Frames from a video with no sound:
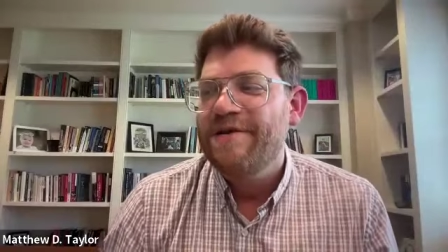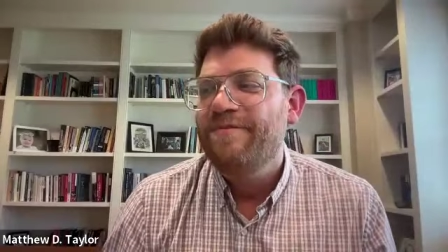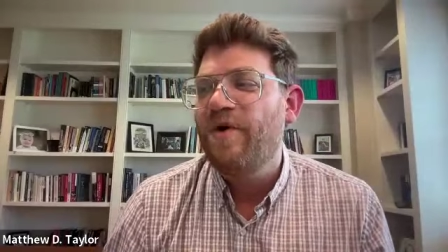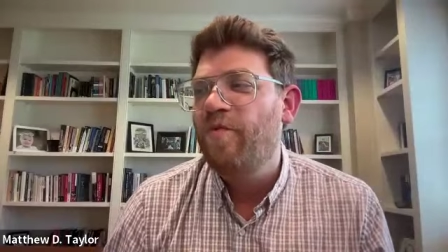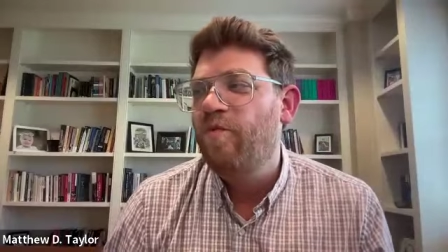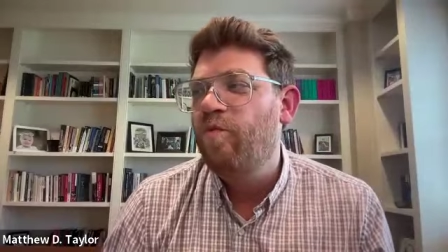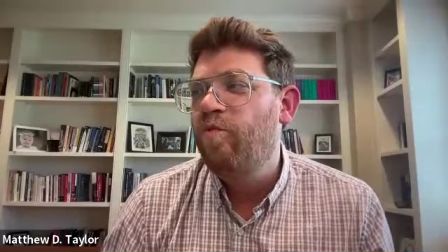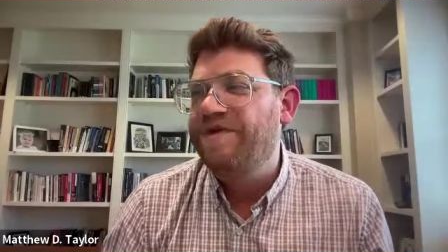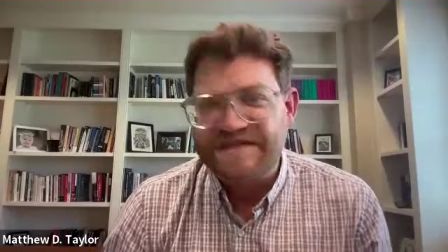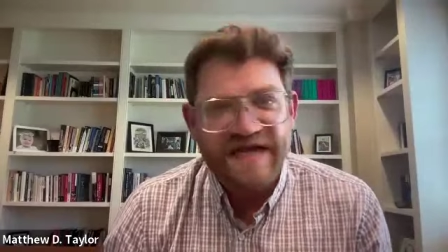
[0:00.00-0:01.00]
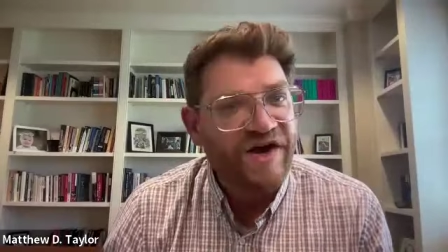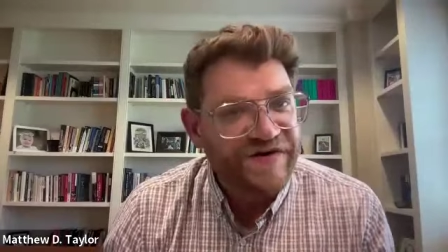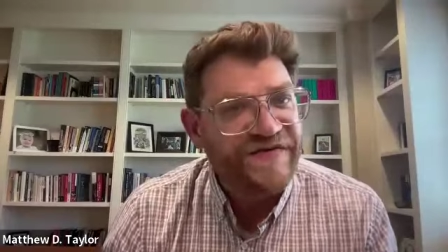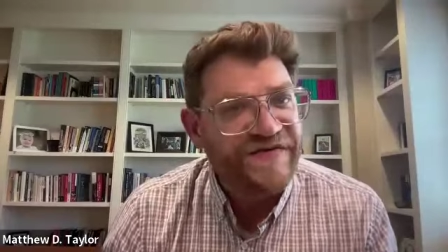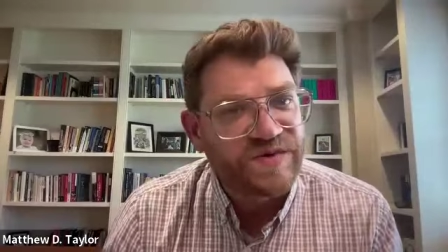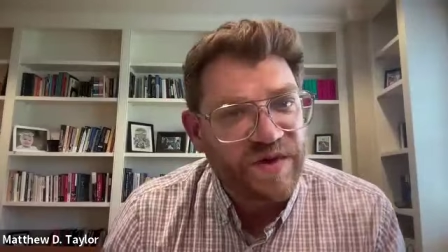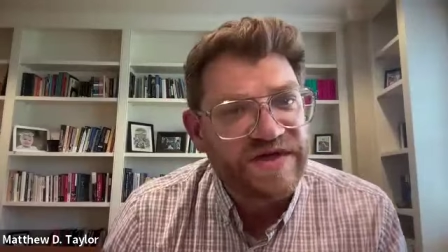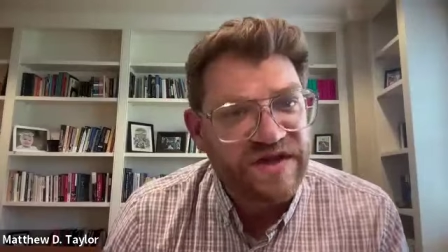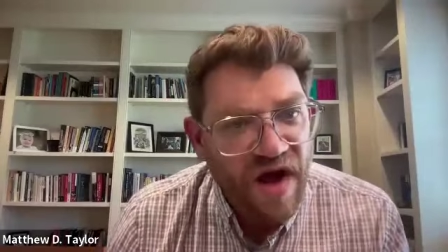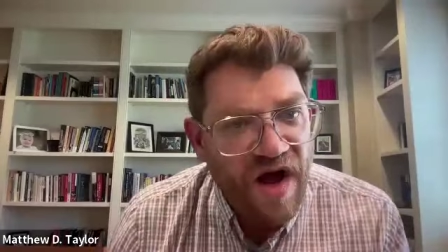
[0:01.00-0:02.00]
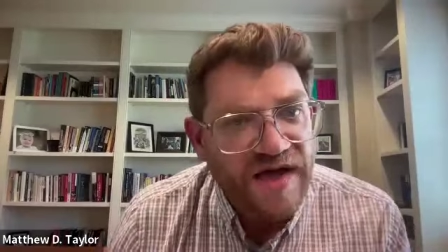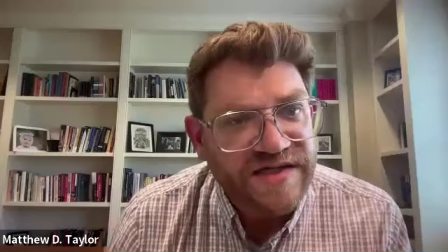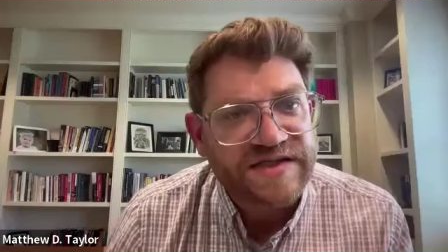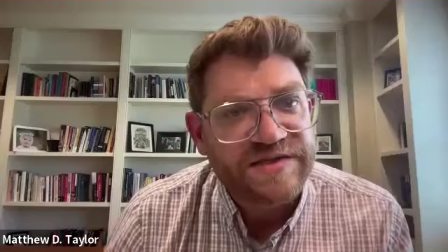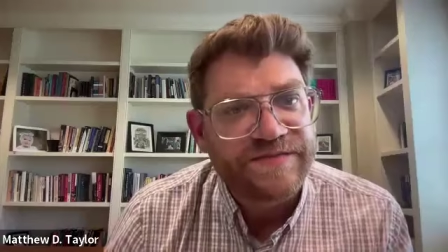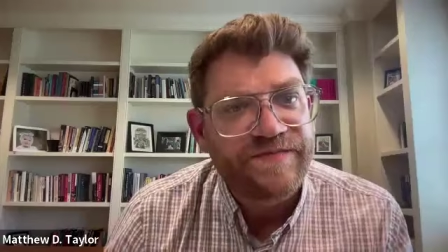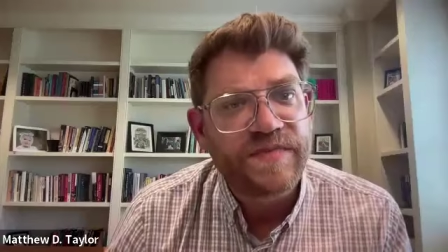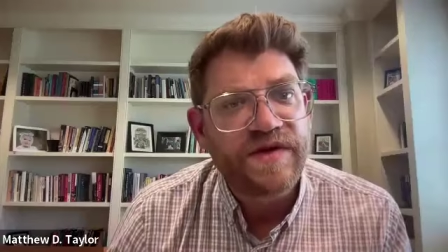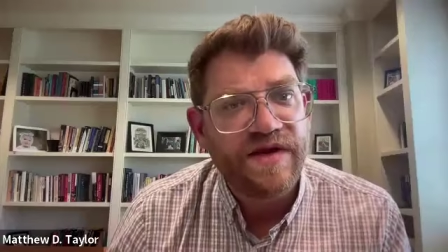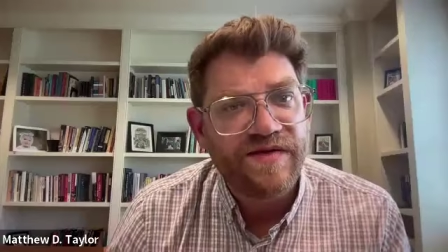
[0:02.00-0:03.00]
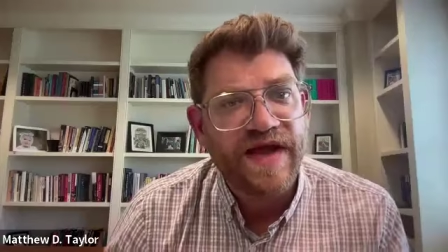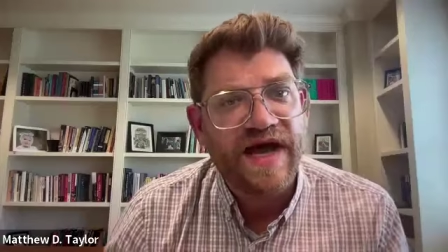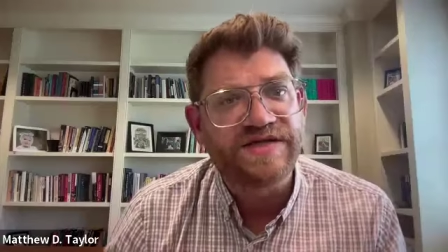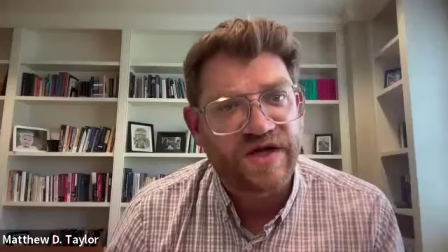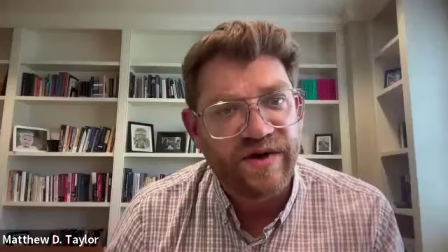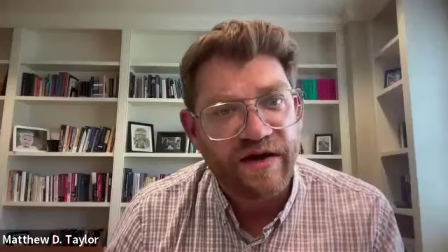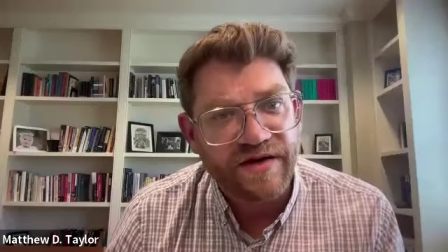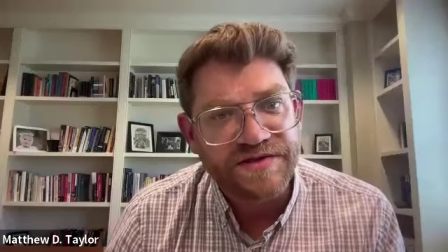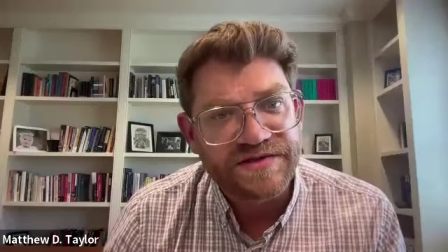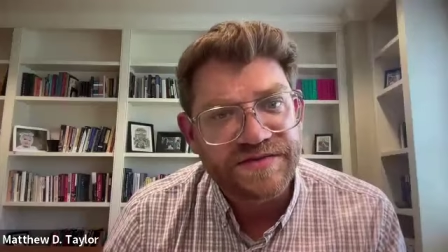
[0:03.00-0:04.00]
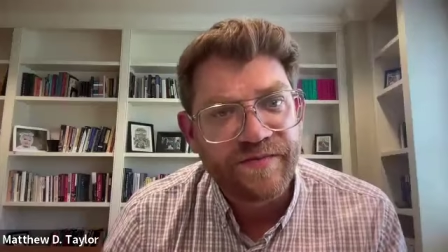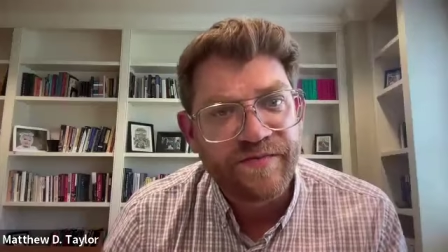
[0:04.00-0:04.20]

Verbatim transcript: But the sacrifice, mm. what is lost in that is coherence.